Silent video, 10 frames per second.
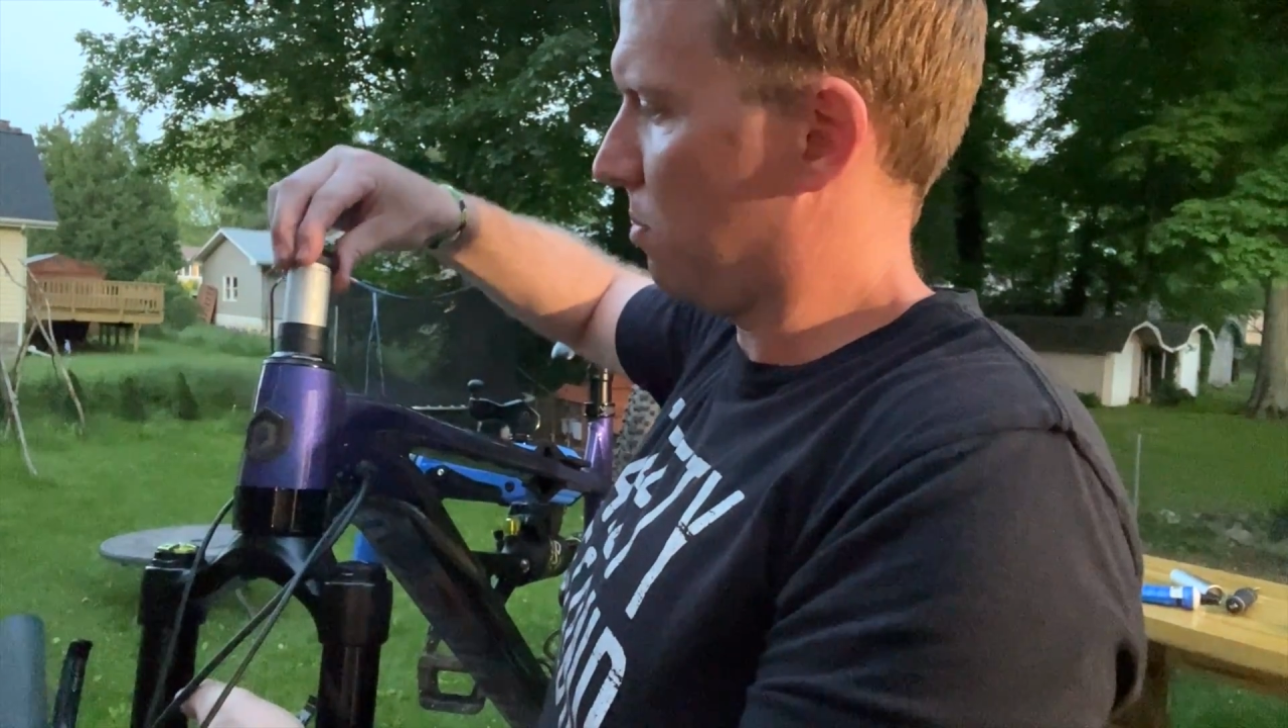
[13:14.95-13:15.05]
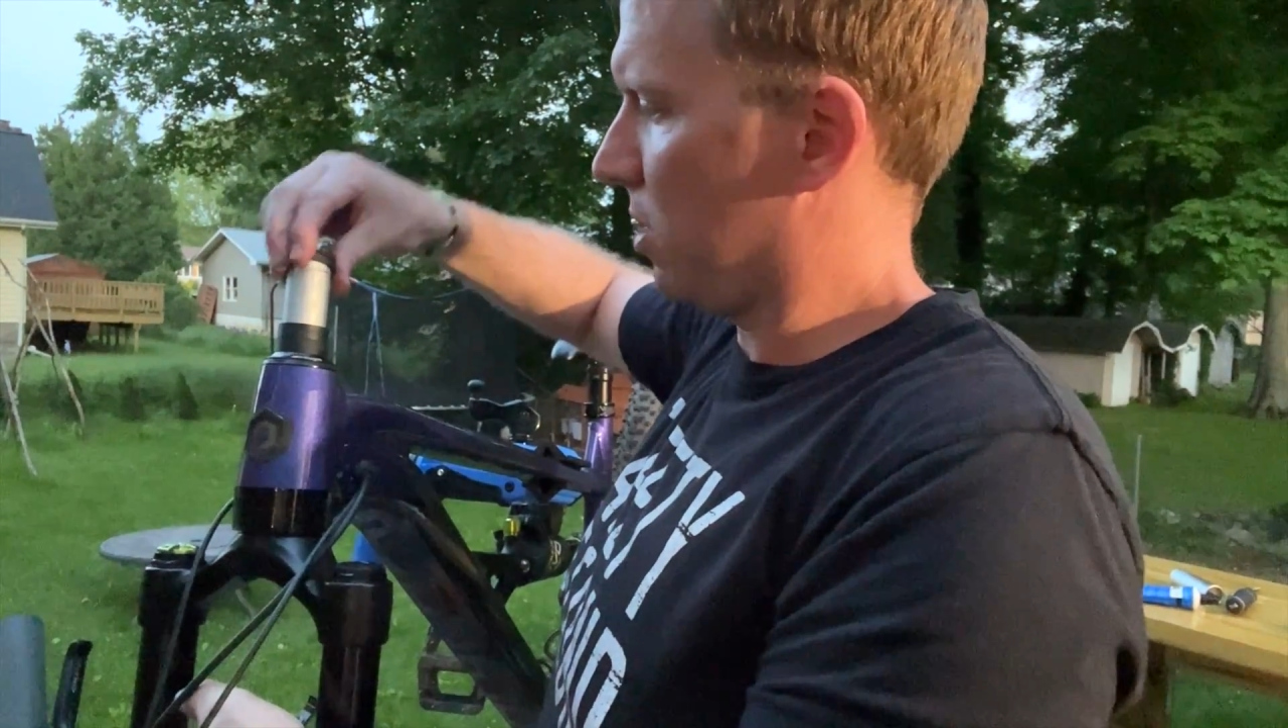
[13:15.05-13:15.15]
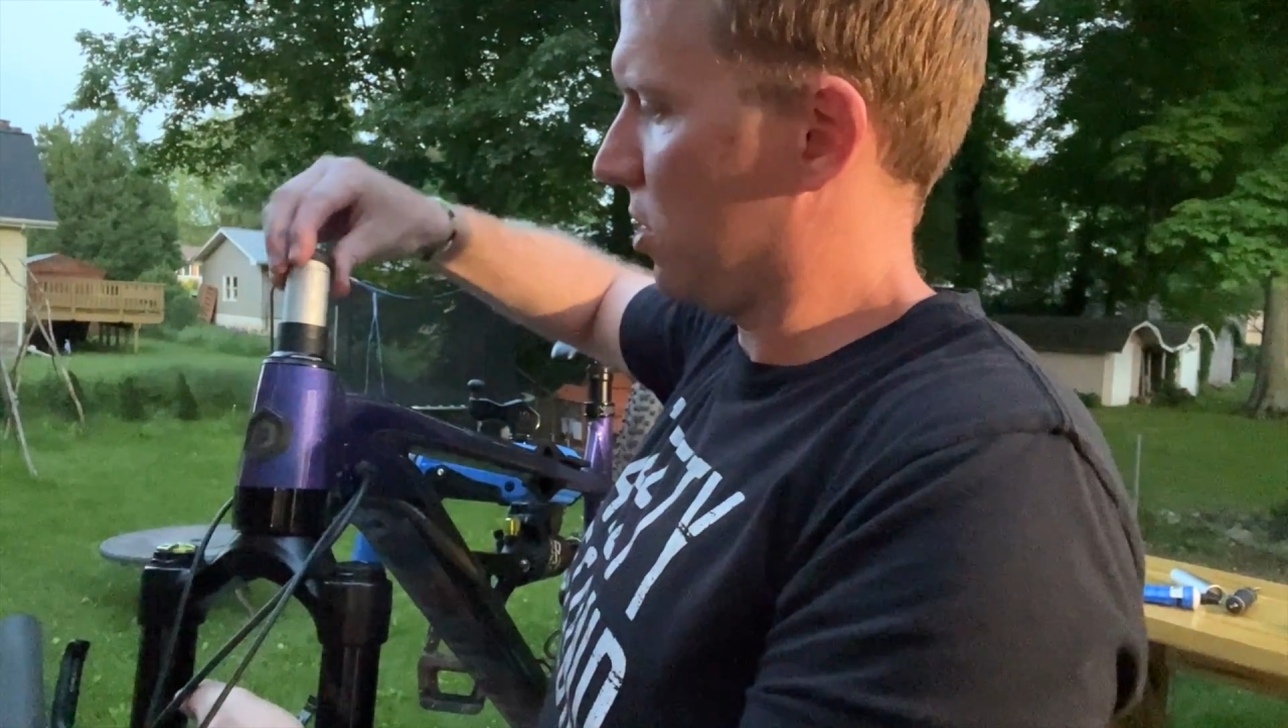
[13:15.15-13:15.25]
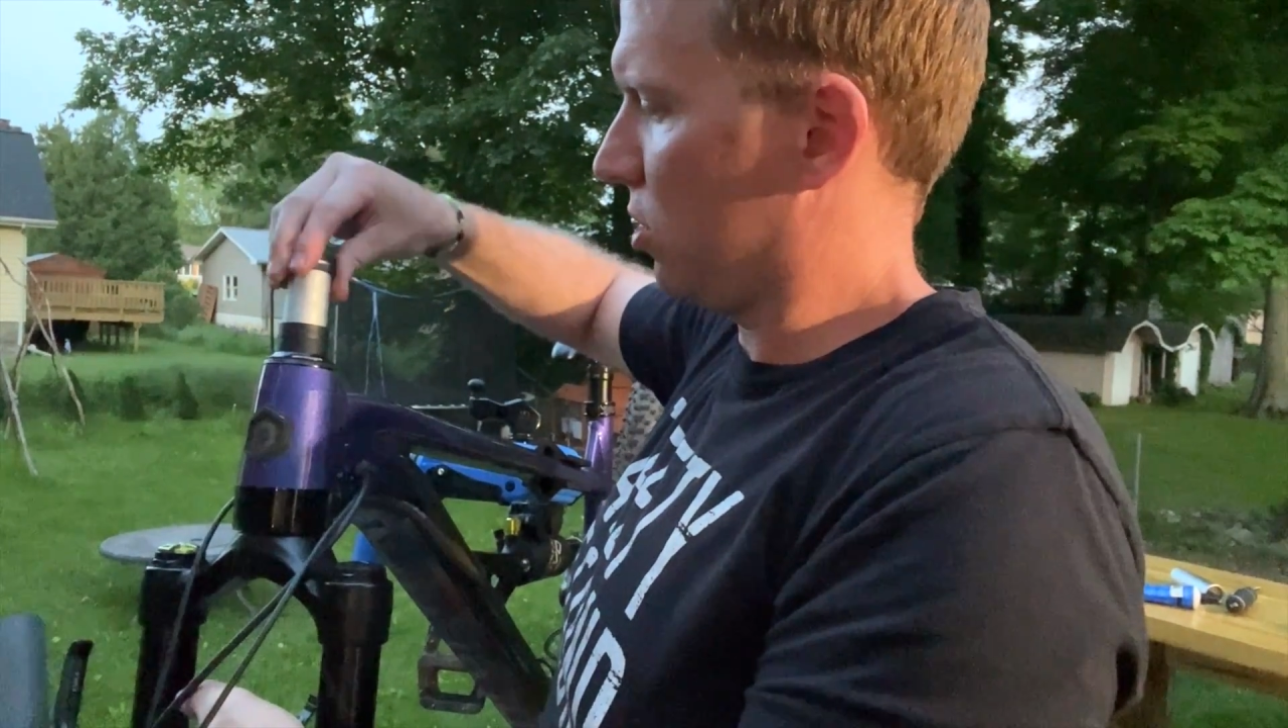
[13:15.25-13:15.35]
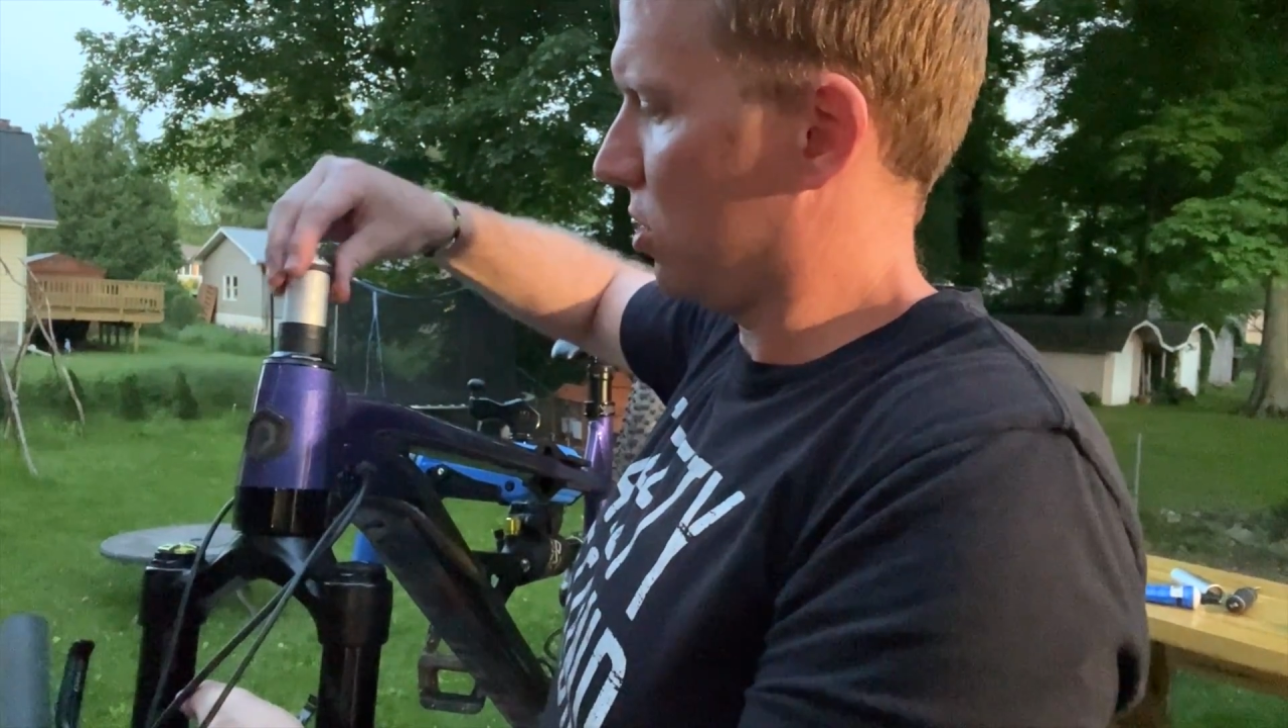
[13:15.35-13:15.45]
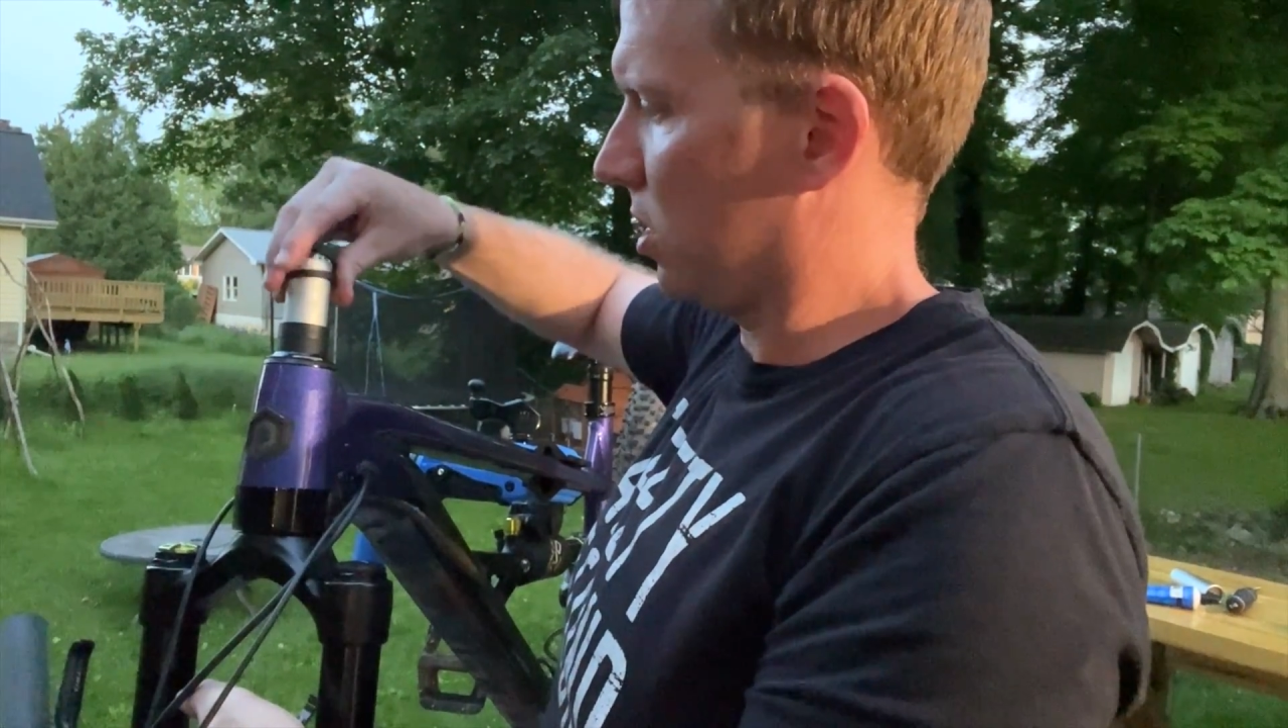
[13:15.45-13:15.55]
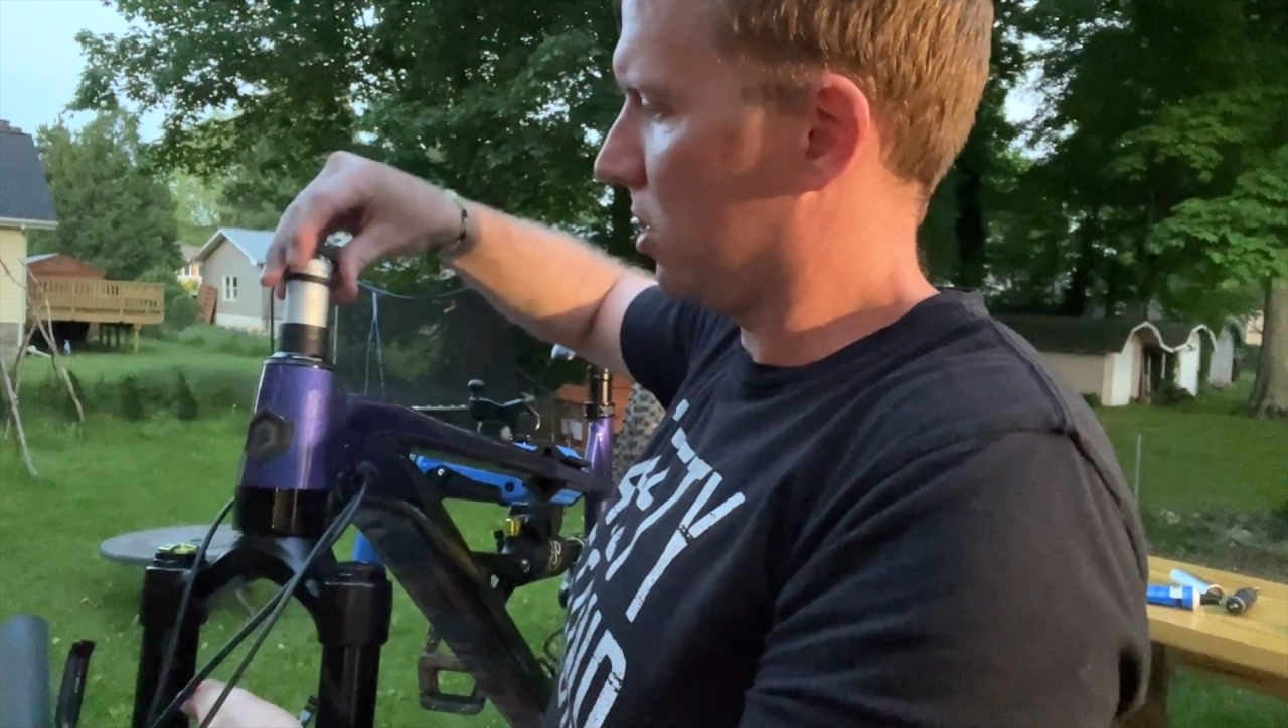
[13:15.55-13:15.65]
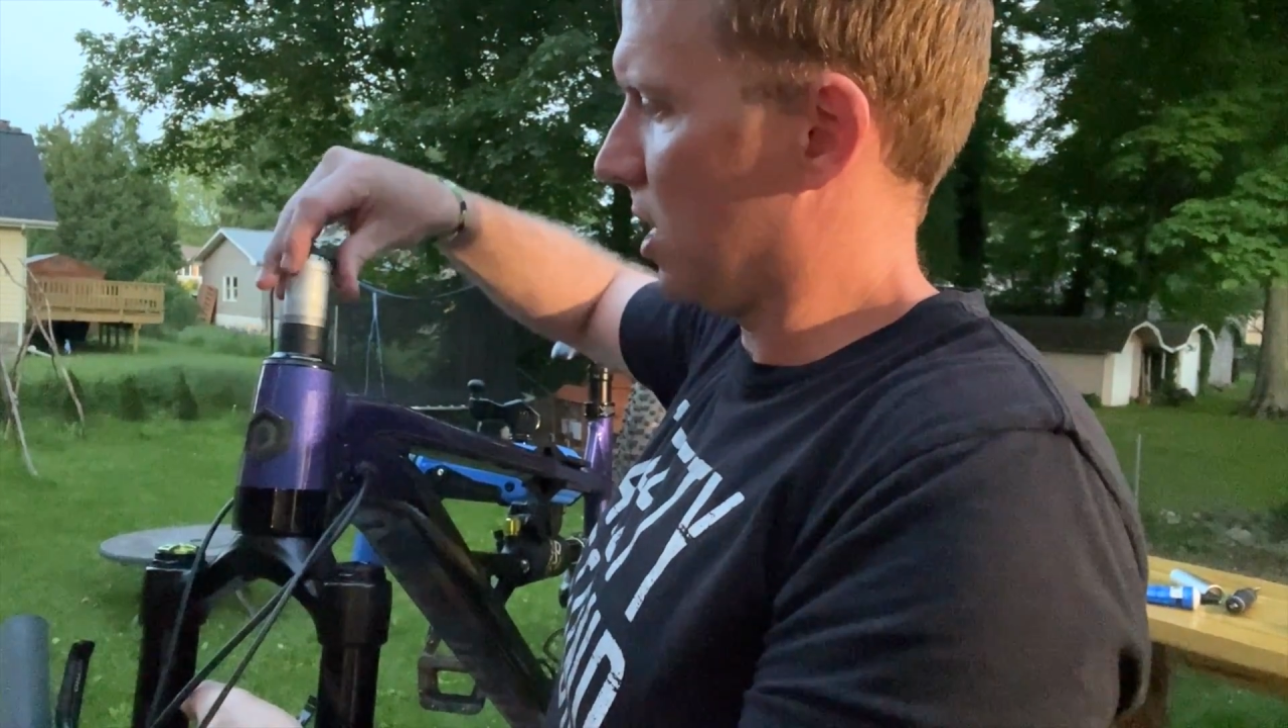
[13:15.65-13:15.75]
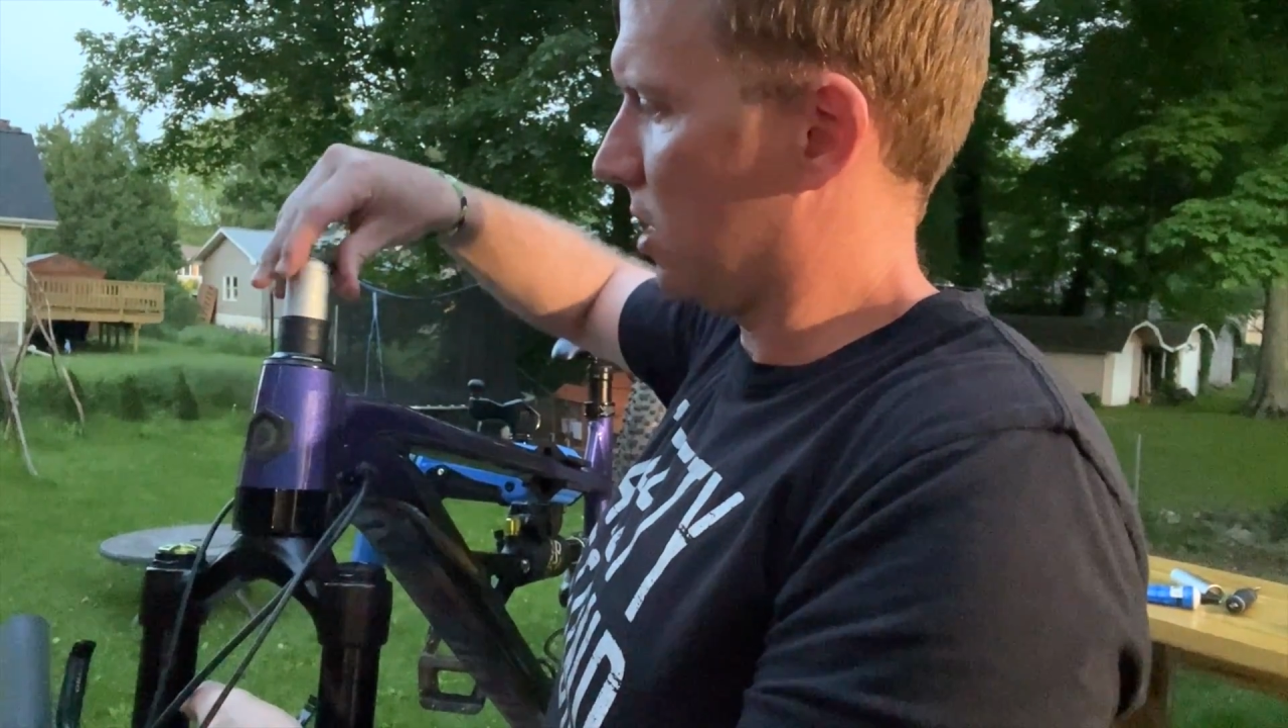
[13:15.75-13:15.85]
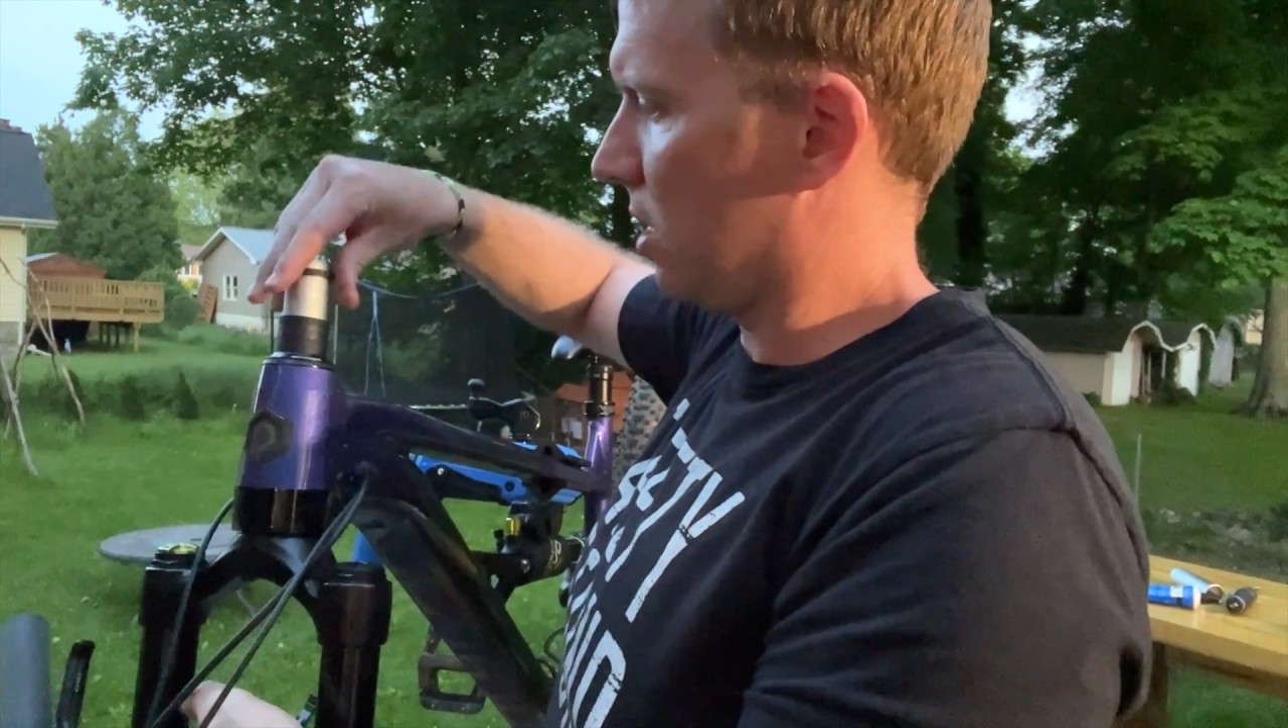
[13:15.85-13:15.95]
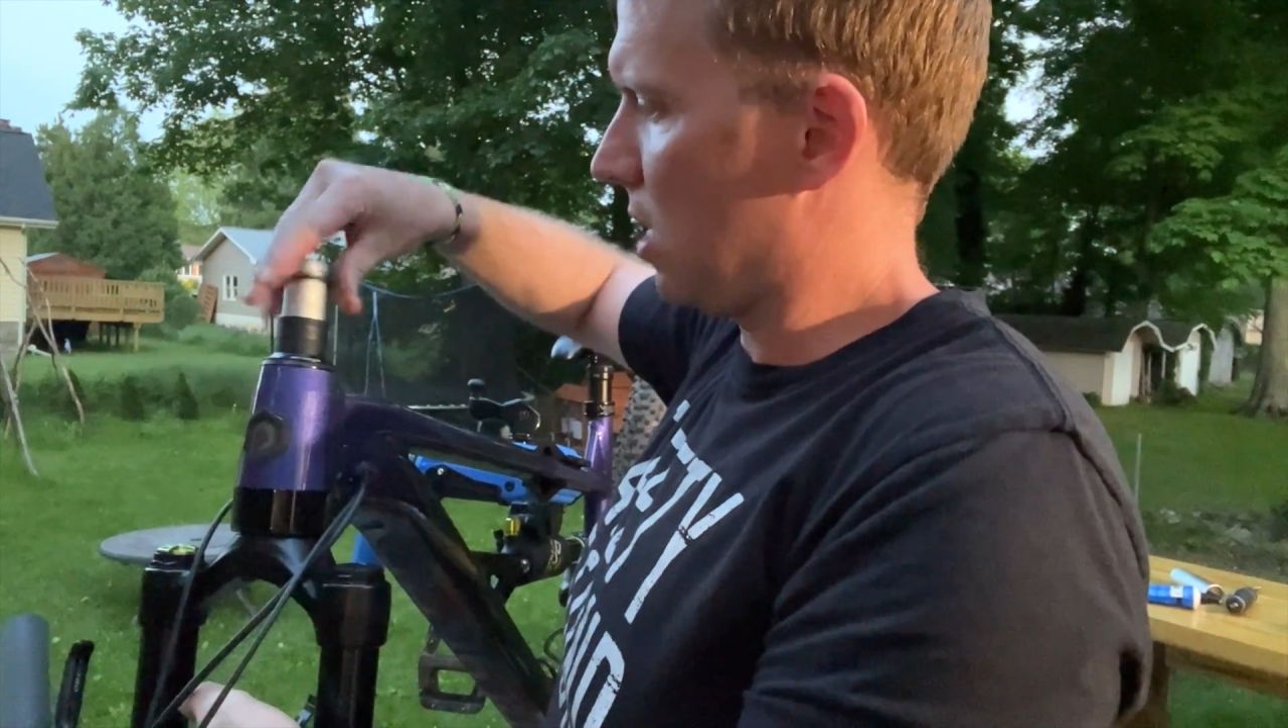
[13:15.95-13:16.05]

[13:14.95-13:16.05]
this just exactly